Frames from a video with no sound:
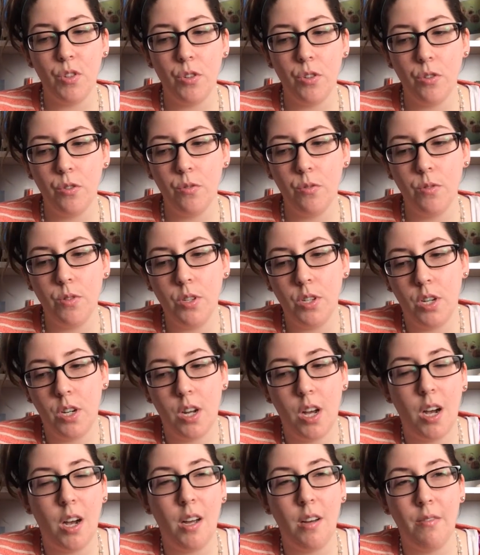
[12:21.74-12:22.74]
choose to
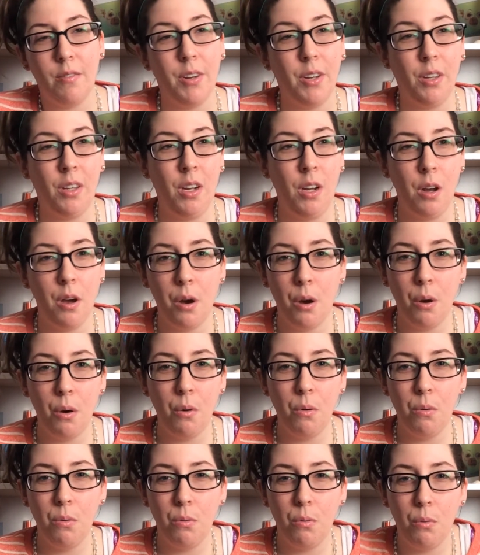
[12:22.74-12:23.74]
not really
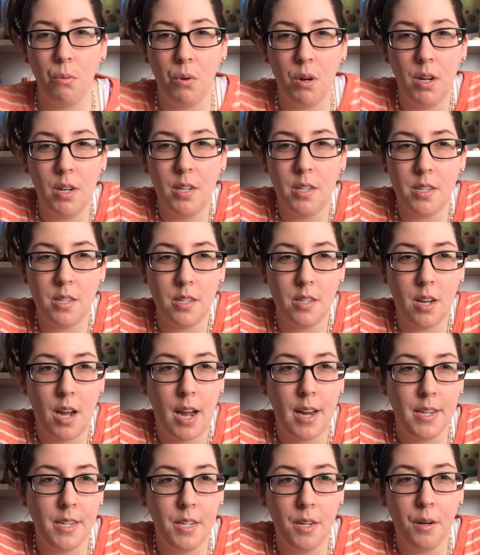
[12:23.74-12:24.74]
know what
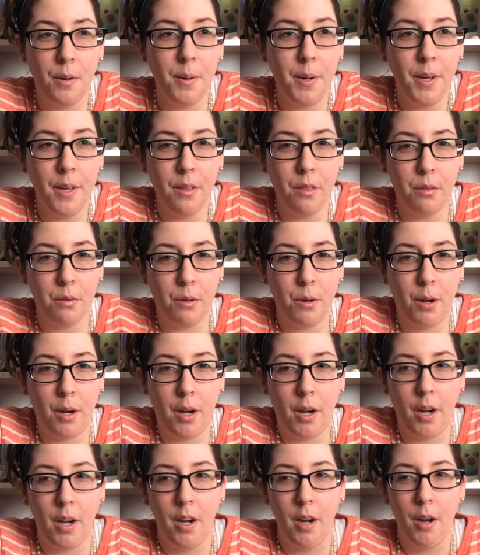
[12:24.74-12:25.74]
I deal with
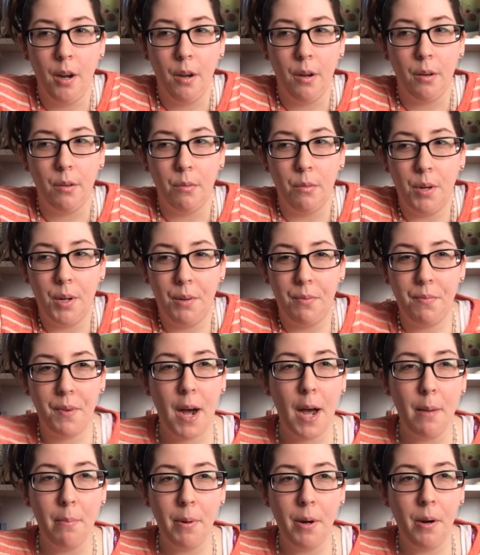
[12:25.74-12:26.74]
or what
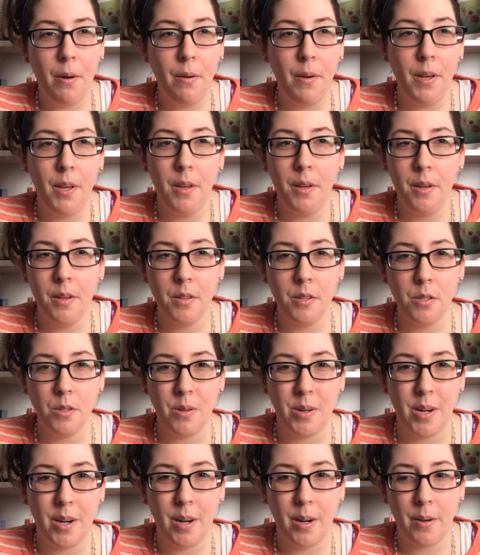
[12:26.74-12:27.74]
fibro is
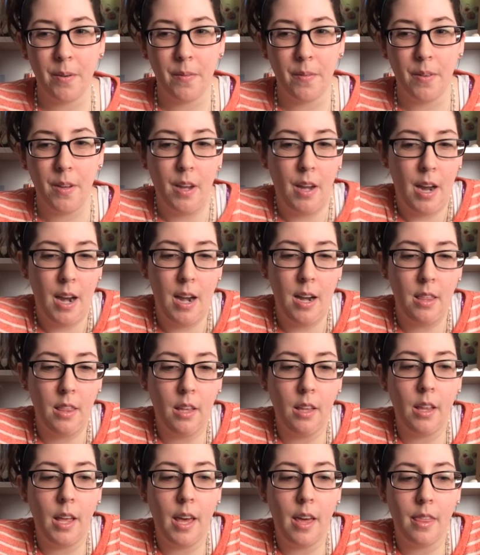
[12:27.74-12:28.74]
or
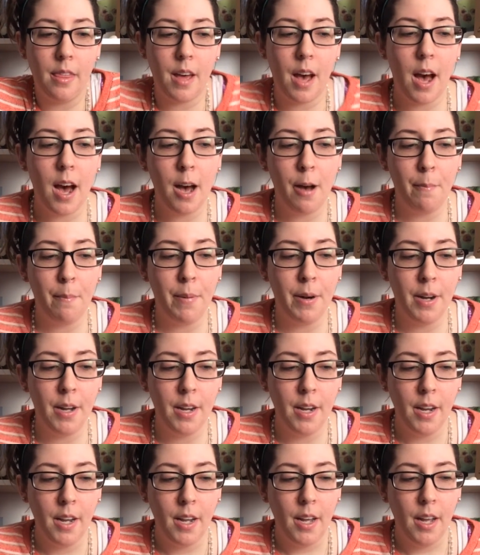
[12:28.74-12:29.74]
anything like that.
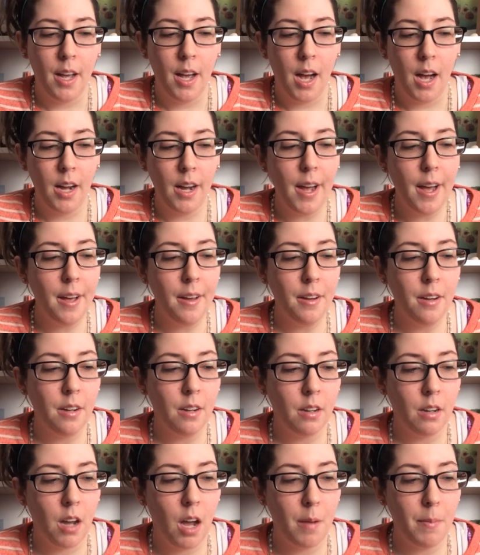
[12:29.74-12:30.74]
But
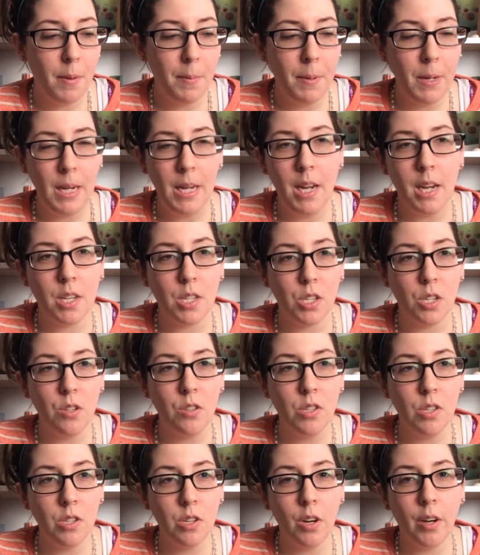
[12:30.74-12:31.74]
again, I'm not making
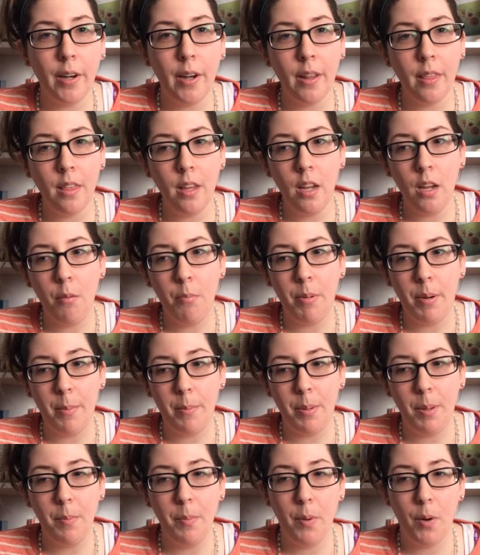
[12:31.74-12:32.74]
excuses or anything,
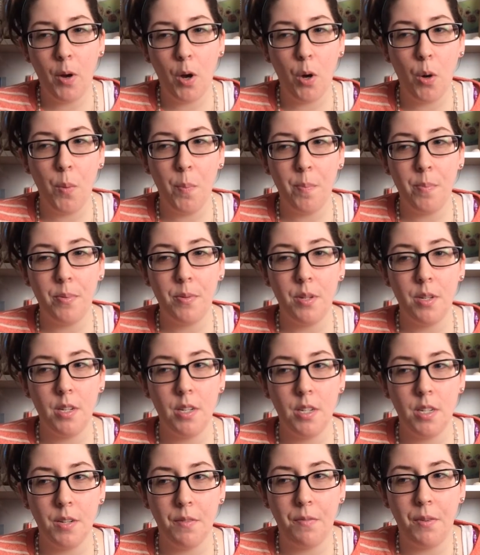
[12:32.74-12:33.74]
but people cope
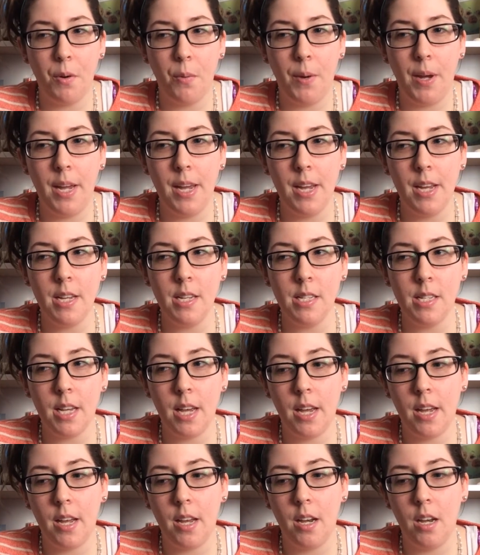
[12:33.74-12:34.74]
in different ways.
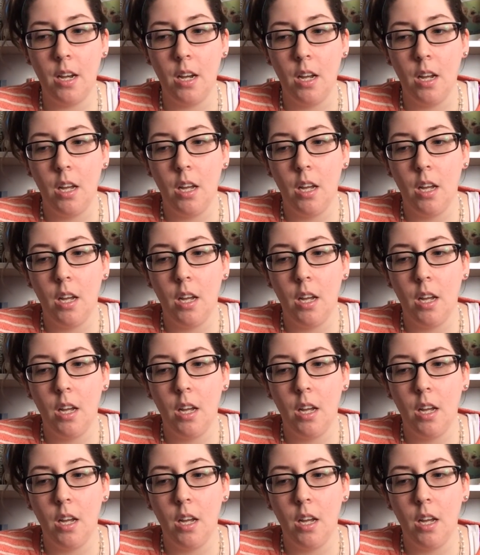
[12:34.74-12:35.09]
And